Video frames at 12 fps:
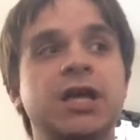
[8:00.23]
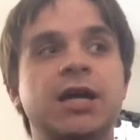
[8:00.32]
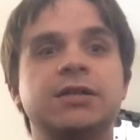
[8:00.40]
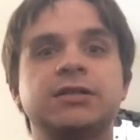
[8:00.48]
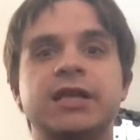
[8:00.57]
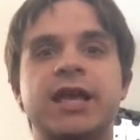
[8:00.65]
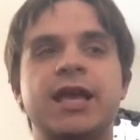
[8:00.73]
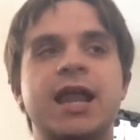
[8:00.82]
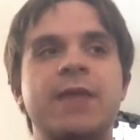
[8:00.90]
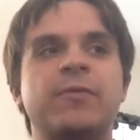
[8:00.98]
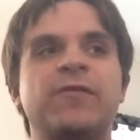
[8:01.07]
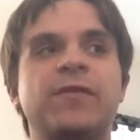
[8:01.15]
sucks, and
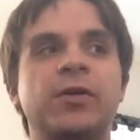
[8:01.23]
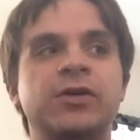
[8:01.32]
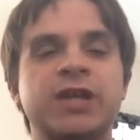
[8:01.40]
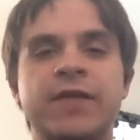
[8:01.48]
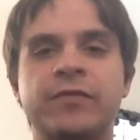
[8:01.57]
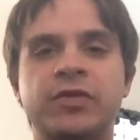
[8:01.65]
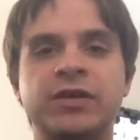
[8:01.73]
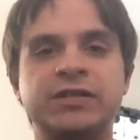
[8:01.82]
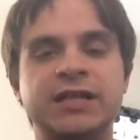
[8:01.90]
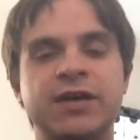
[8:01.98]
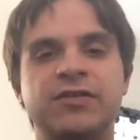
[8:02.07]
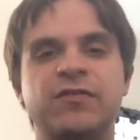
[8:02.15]
I'm referring to everything
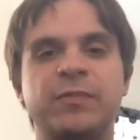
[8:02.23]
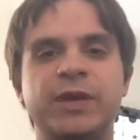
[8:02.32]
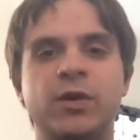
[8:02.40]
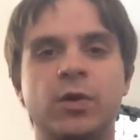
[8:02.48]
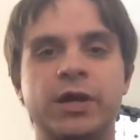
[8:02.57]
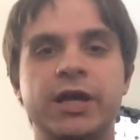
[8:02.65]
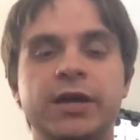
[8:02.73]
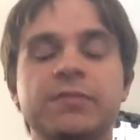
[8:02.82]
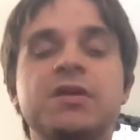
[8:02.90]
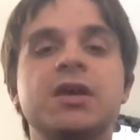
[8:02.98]
south of Peoria.